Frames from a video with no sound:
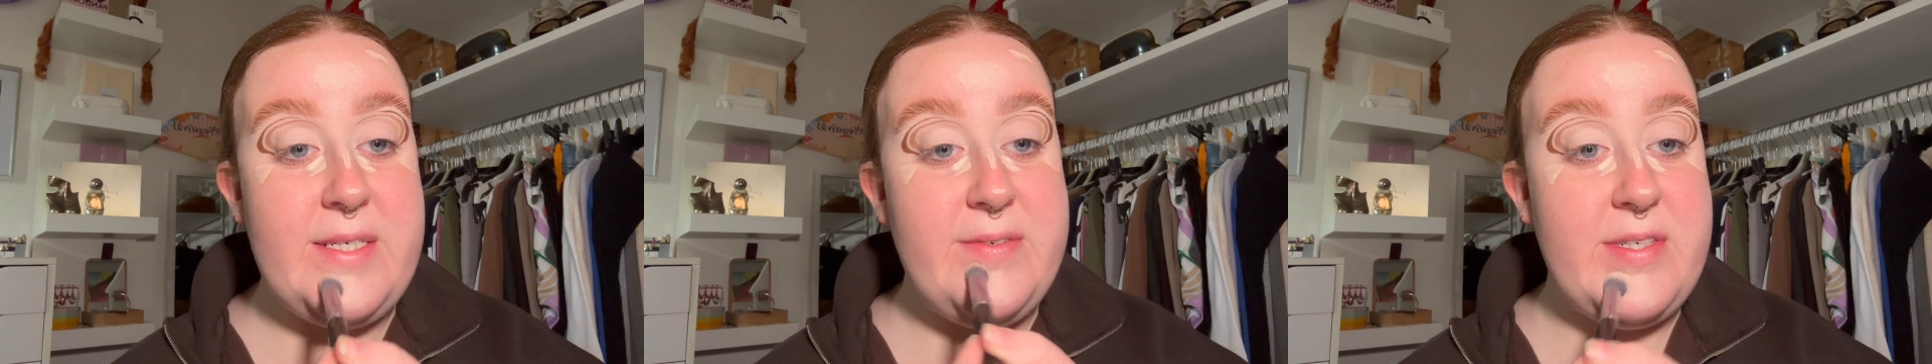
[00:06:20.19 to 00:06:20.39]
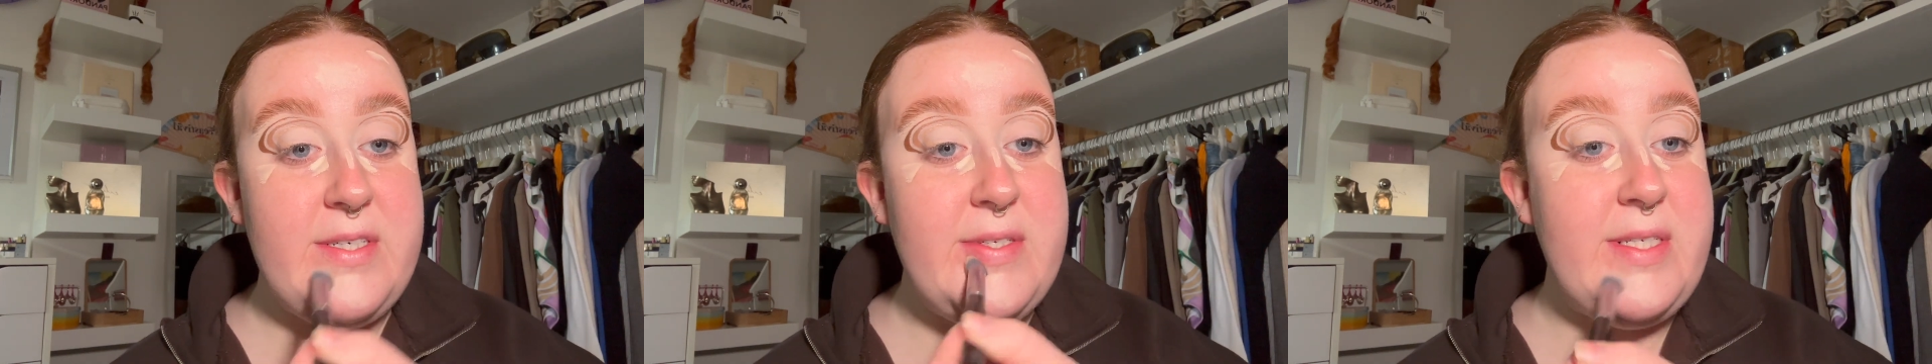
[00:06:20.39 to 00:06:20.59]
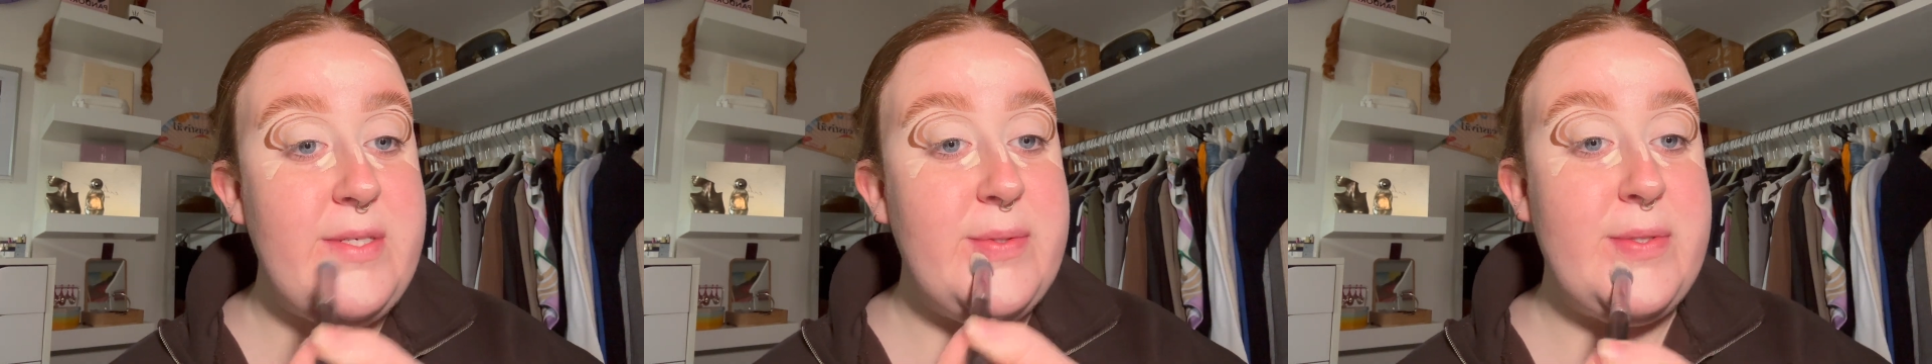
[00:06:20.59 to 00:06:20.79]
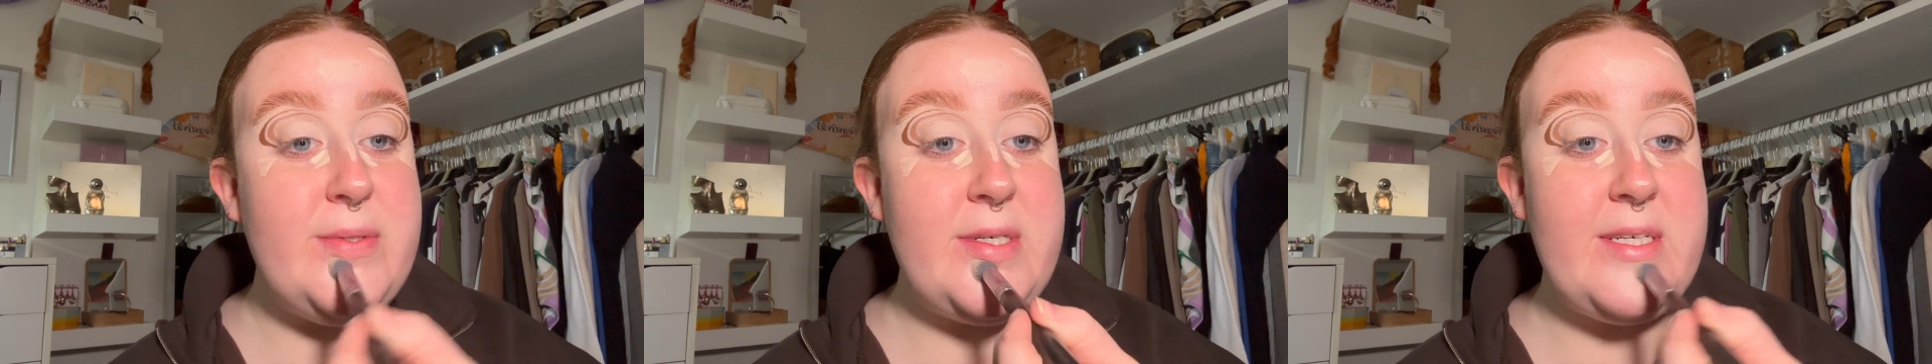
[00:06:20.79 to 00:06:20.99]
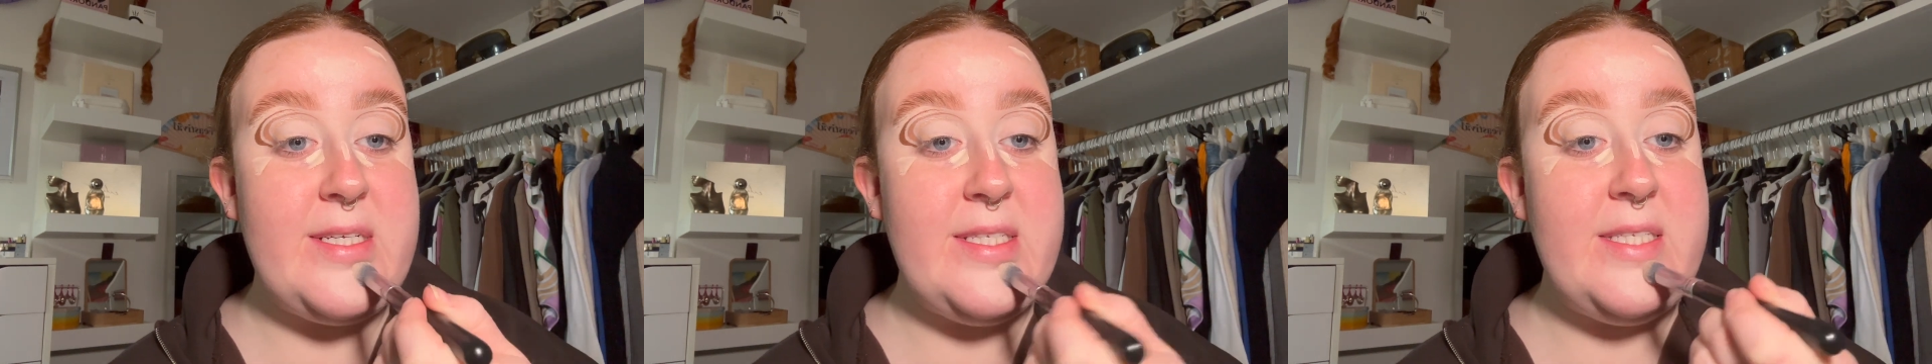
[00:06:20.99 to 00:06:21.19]
I've only
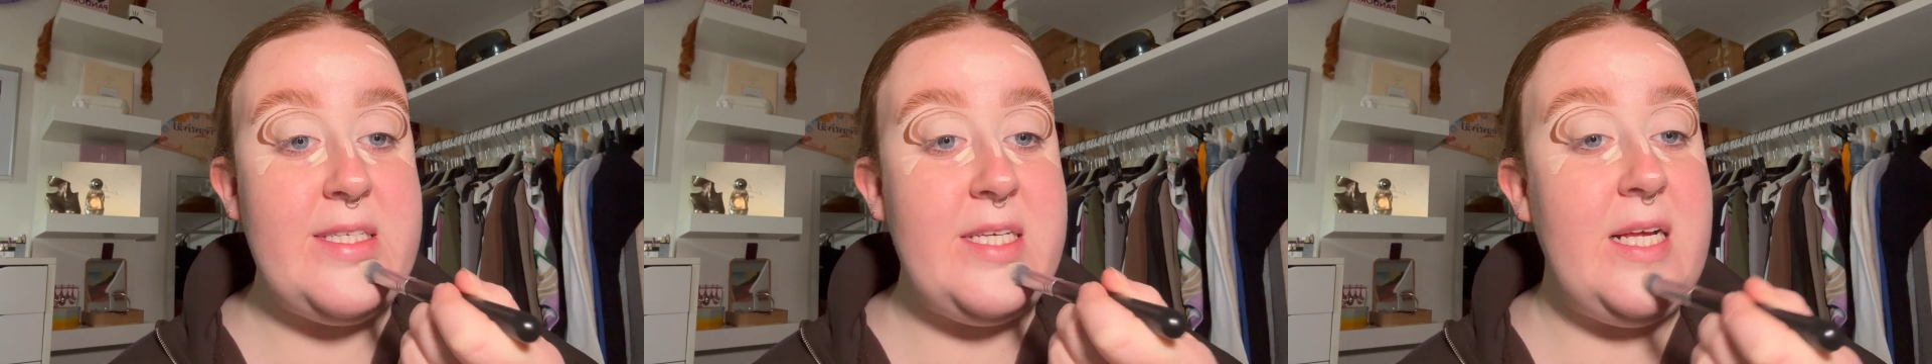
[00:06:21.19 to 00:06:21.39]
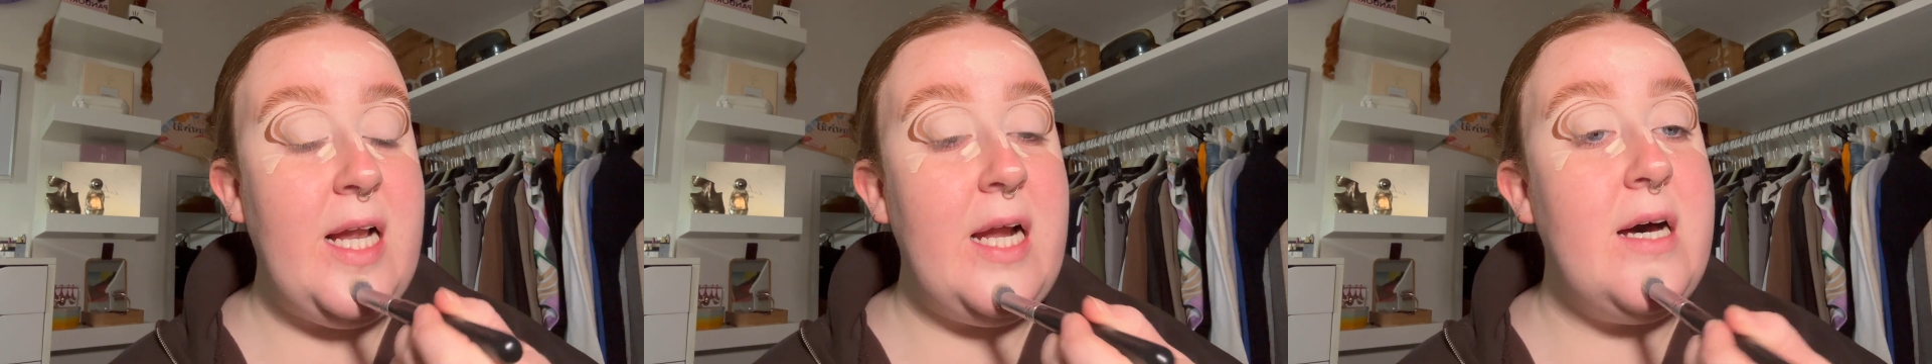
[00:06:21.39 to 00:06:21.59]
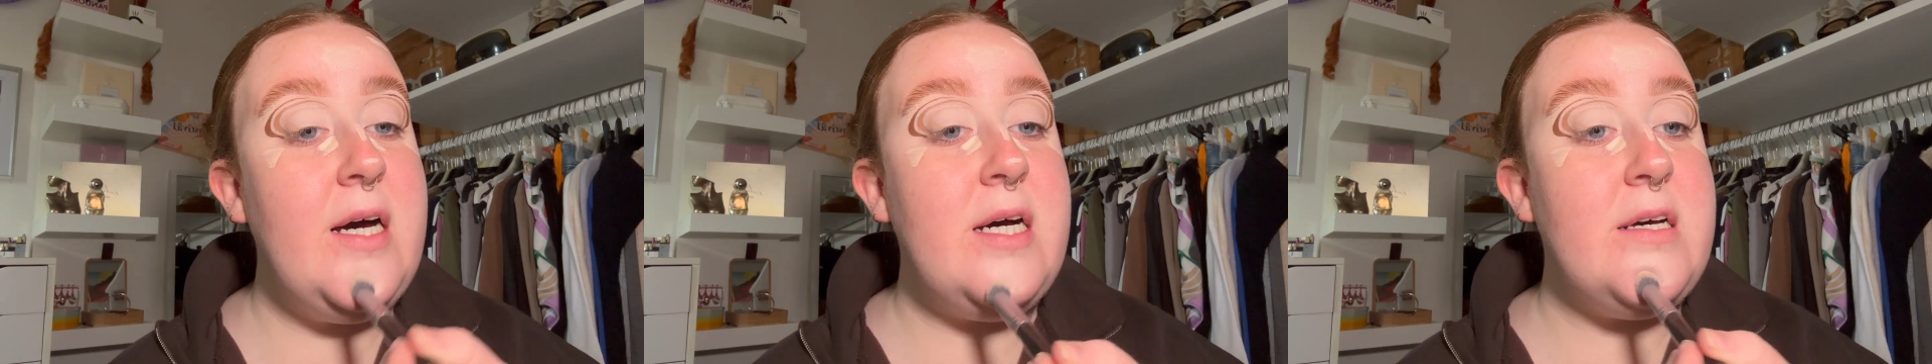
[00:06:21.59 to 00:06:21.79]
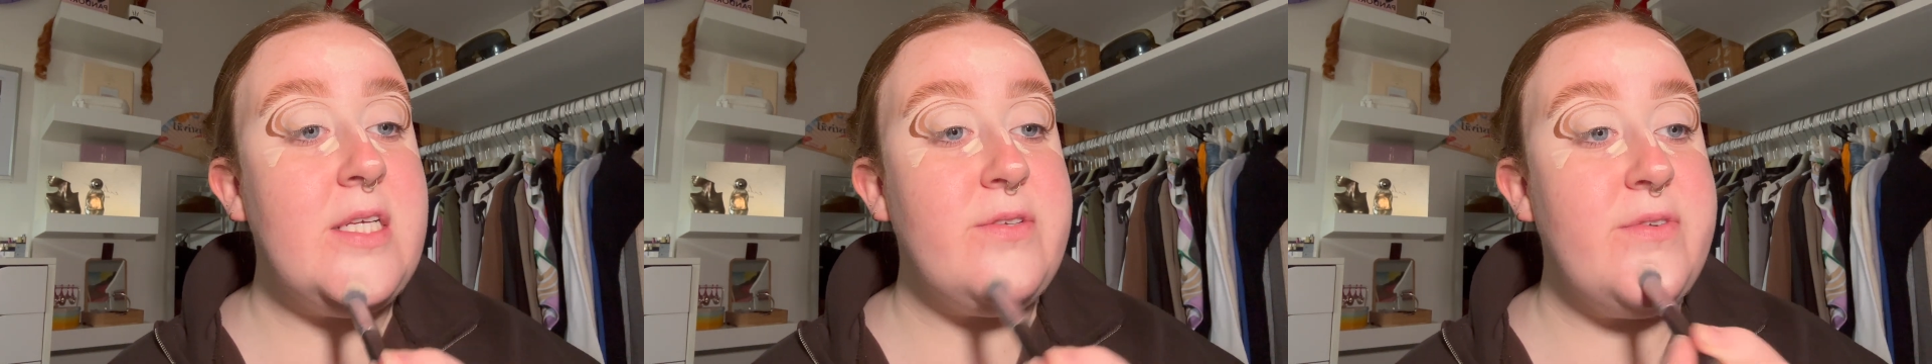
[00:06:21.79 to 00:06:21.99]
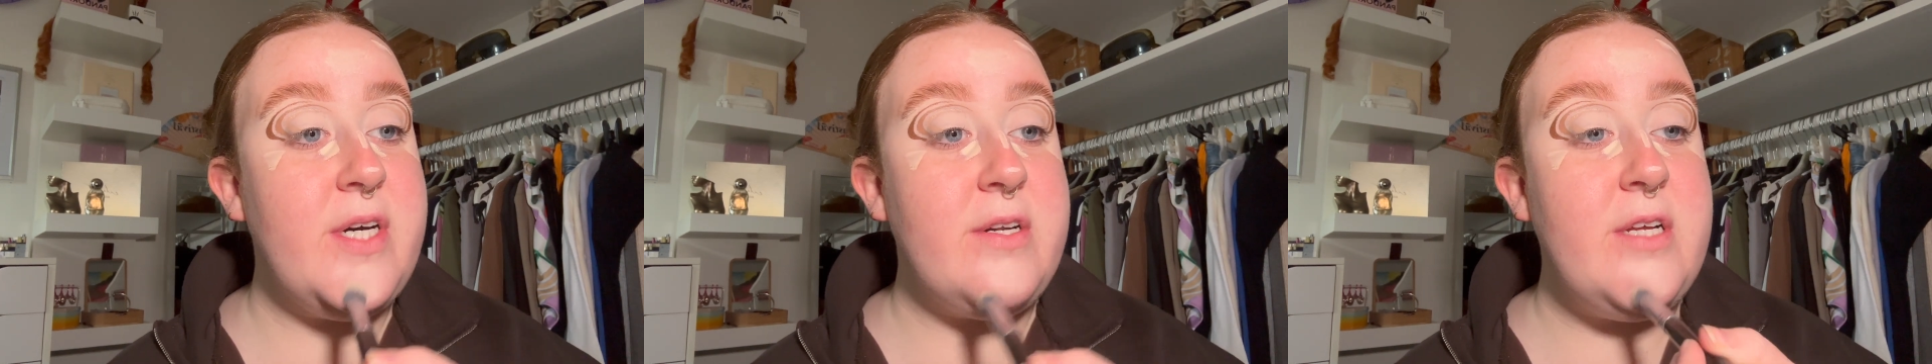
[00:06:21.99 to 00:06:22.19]
worn concealer
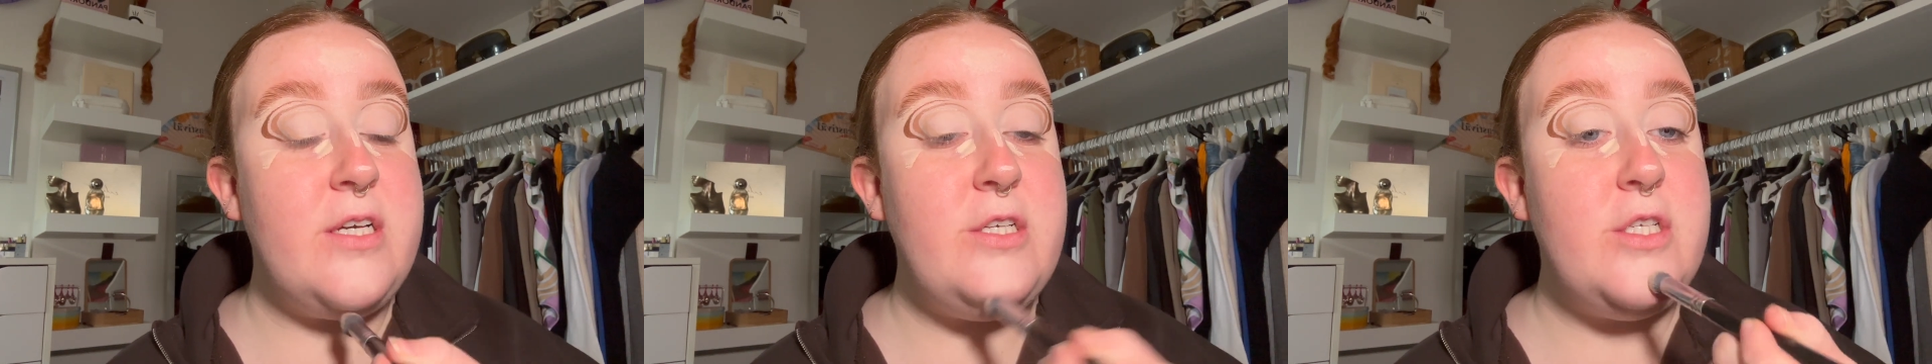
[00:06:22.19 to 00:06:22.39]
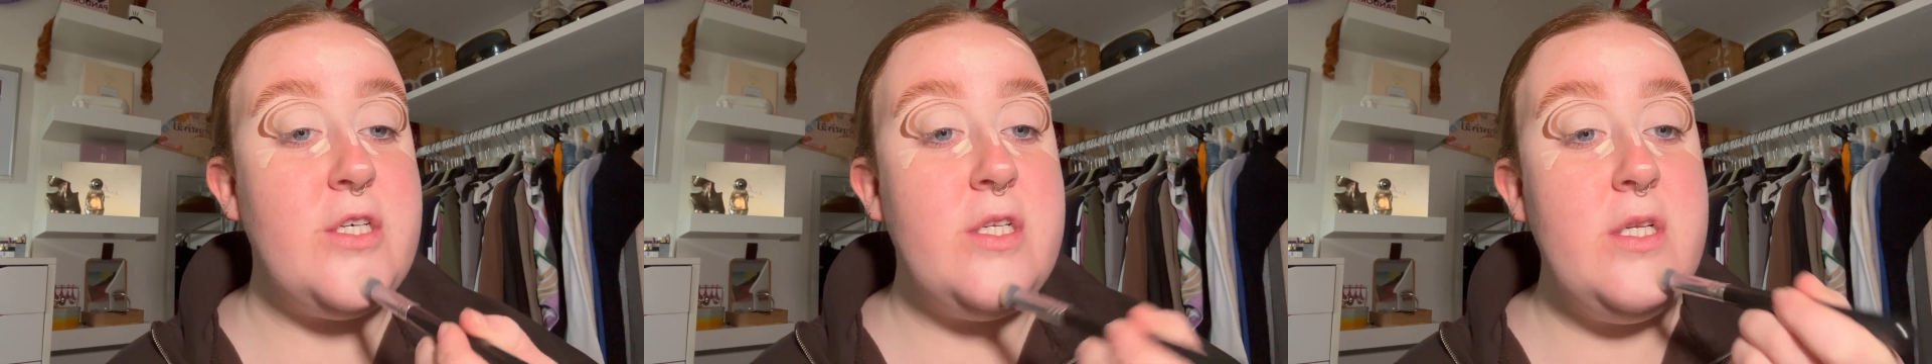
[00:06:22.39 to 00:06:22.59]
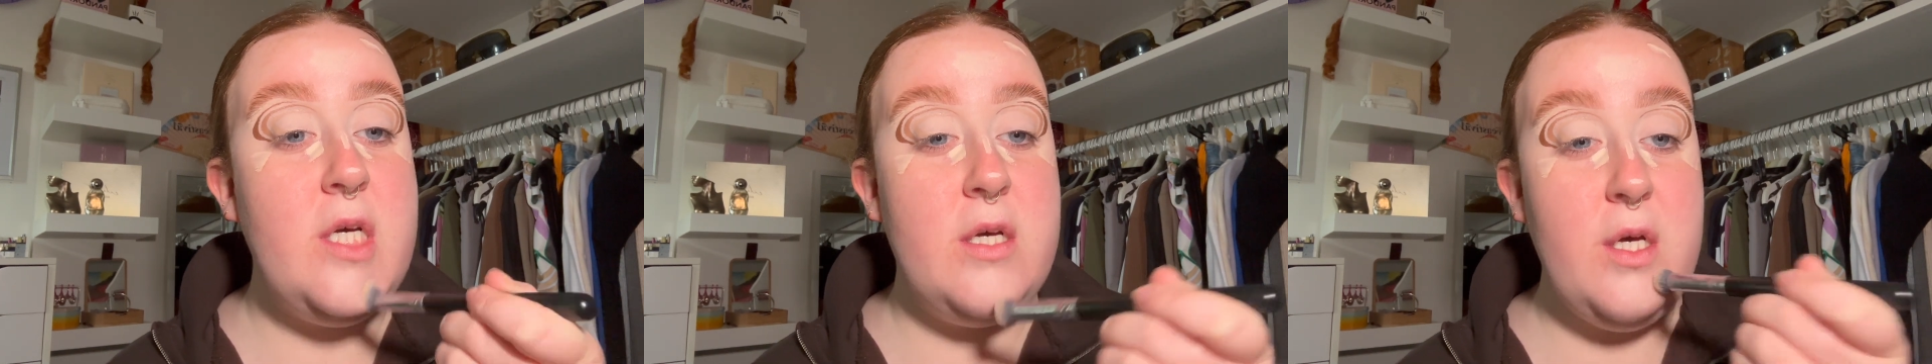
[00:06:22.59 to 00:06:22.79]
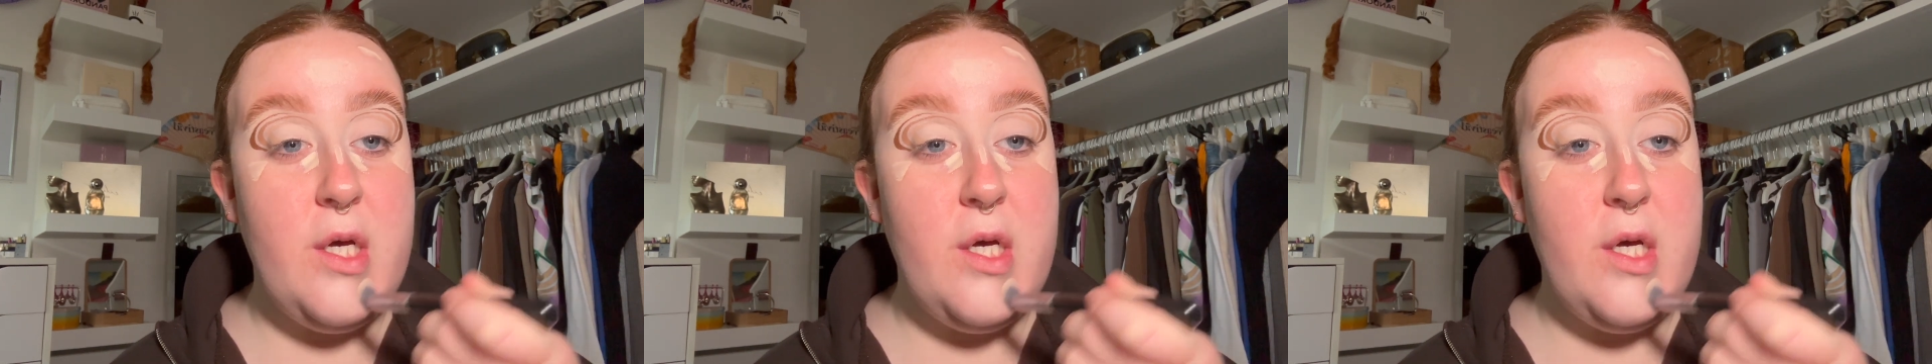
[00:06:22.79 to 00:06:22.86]
as foundation.